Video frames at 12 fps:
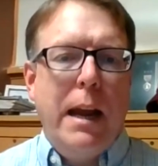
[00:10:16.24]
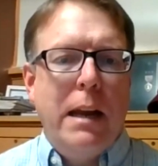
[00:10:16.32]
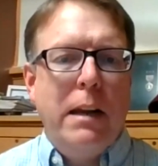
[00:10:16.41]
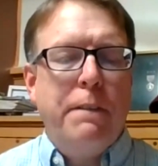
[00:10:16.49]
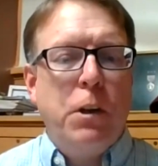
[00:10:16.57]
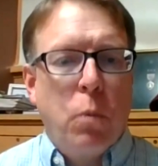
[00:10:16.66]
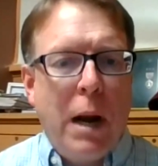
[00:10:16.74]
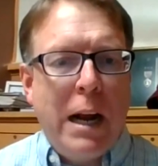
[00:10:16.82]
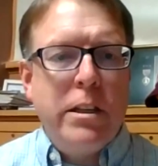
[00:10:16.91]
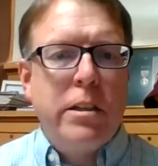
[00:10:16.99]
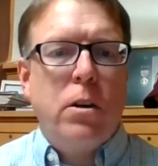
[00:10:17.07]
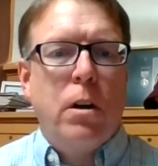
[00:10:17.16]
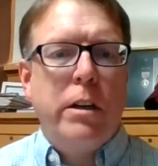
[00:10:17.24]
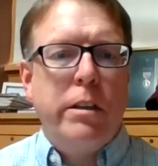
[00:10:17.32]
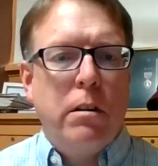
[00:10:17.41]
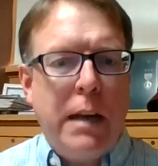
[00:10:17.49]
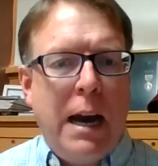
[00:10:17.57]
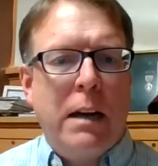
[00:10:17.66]
And if you register and
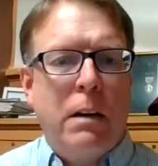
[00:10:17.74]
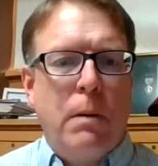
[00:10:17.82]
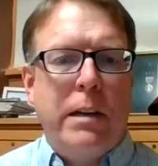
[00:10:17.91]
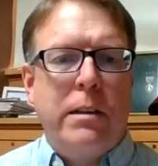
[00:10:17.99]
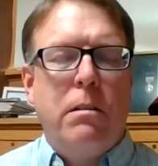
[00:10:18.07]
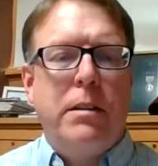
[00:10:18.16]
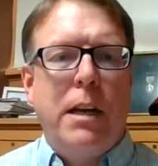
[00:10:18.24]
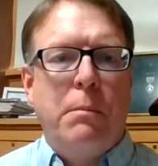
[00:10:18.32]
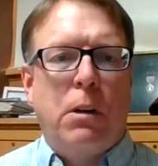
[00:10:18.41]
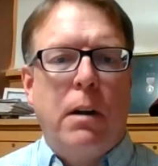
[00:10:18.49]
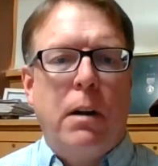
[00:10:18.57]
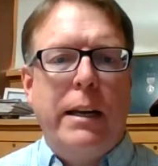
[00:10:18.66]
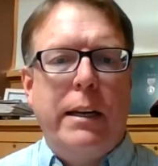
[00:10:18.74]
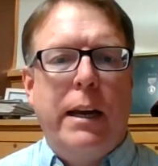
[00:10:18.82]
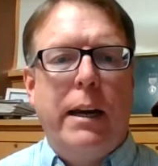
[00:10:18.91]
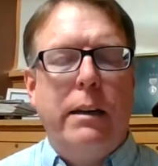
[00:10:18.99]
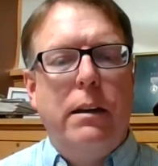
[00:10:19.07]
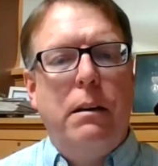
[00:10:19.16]
you're not a registered Democrat
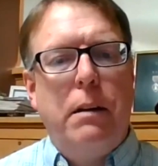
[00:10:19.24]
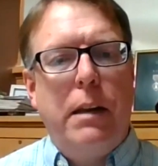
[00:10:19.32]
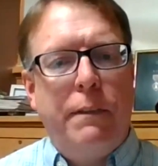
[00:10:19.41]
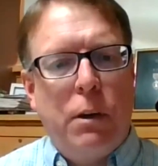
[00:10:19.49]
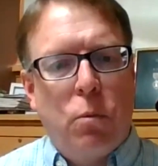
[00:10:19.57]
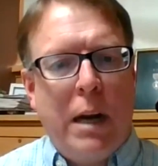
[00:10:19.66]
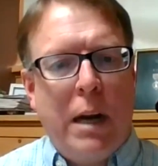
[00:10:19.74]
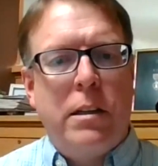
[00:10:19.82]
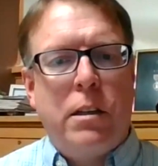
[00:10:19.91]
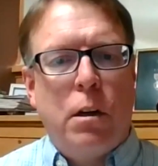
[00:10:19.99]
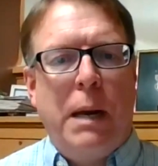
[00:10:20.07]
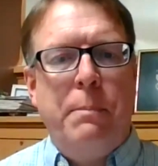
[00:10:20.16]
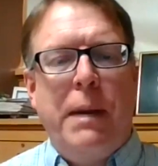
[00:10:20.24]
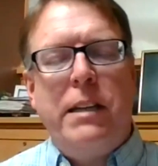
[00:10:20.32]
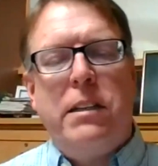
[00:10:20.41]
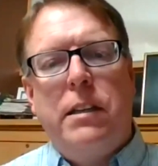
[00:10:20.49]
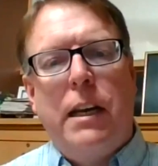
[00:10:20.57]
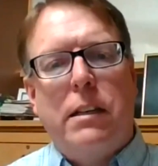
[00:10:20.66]
yet, if you register by May
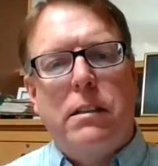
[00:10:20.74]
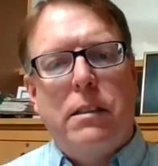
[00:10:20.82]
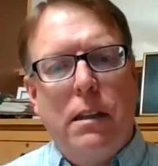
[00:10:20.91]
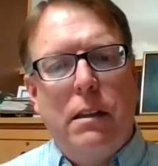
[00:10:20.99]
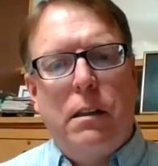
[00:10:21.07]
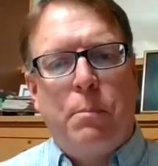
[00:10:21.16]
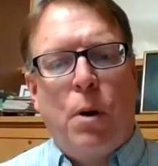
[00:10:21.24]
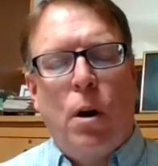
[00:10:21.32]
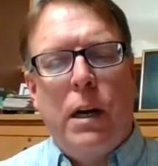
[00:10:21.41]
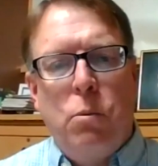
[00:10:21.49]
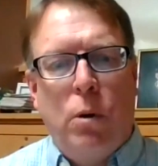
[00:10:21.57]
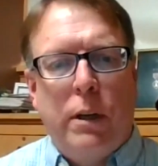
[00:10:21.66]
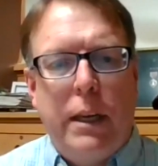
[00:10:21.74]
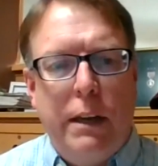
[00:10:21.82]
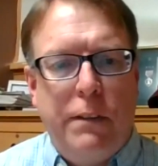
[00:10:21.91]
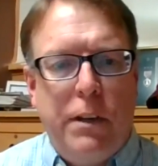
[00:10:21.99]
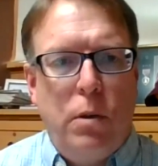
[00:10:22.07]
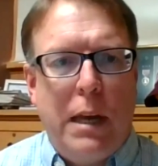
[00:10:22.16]
6th, the party will
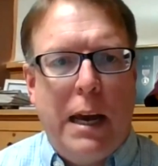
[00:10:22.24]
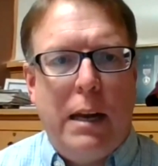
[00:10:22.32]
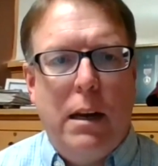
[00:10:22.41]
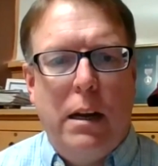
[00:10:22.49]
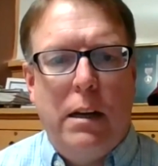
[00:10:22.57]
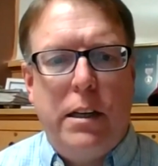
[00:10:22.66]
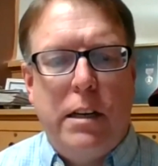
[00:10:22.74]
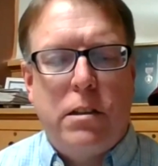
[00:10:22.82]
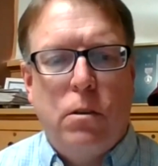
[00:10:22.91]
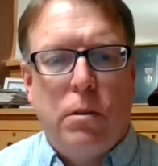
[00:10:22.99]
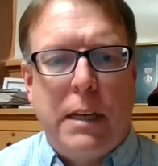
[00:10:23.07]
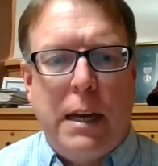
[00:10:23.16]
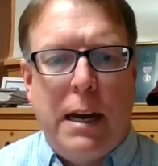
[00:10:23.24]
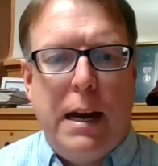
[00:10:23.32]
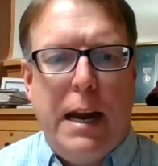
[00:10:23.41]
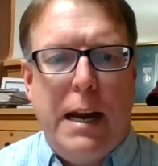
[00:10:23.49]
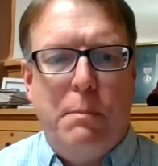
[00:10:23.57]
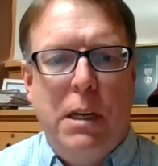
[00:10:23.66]
give you that additional
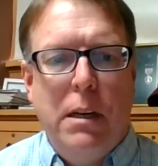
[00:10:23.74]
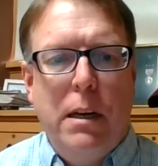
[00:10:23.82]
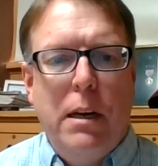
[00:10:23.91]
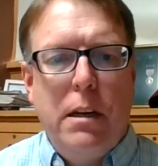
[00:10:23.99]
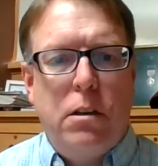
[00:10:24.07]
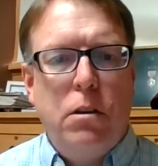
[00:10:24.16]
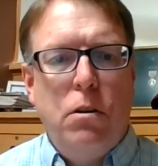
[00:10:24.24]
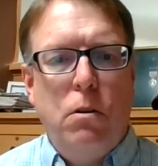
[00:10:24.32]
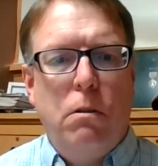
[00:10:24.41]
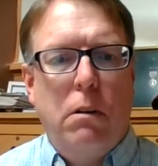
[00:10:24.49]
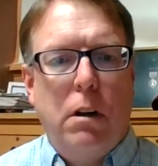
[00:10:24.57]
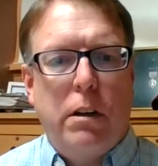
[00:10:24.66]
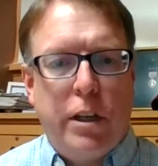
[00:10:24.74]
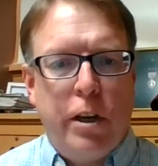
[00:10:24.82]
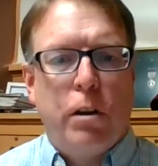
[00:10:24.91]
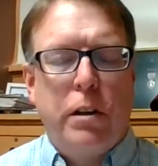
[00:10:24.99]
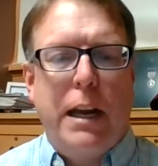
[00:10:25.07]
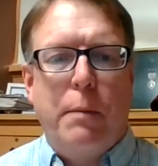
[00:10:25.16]
time to
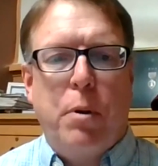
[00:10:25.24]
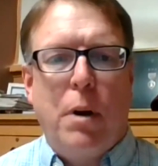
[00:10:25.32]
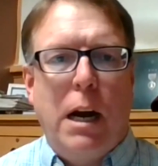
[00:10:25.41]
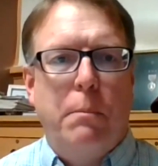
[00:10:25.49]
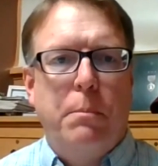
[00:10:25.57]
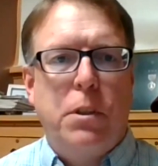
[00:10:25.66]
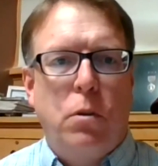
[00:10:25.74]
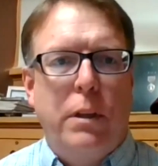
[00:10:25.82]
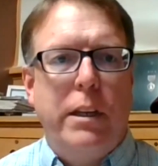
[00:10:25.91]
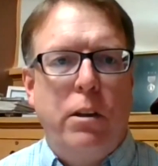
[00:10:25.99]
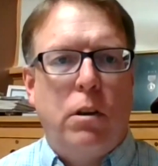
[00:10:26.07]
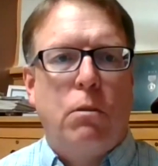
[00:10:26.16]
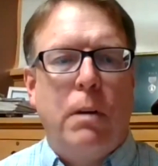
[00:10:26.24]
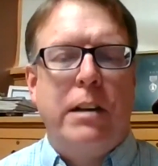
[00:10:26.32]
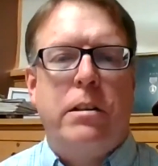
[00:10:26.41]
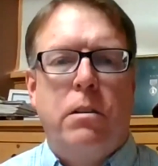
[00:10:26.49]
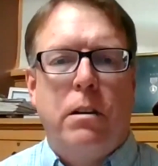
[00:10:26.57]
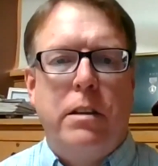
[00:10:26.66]
cure that problem so that you can
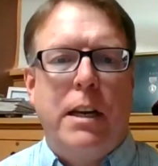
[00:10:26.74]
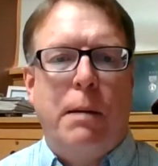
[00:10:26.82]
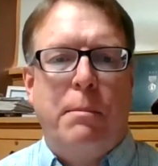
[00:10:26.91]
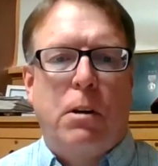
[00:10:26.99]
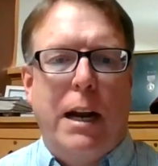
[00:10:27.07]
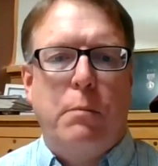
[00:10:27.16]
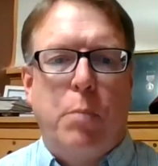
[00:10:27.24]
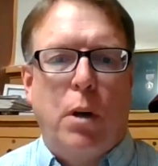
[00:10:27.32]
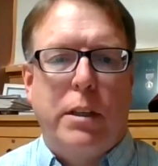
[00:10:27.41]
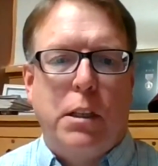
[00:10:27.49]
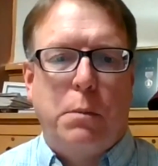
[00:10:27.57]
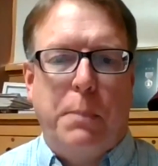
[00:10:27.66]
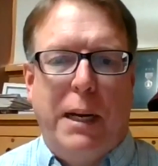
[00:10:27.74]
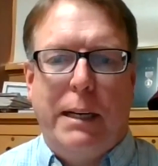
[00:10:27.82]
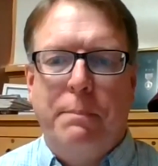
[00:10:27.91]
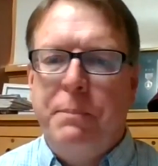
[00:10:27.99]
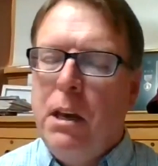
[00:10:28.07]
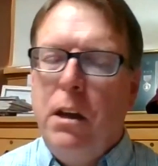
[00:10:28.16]
register as a Democrat and participate.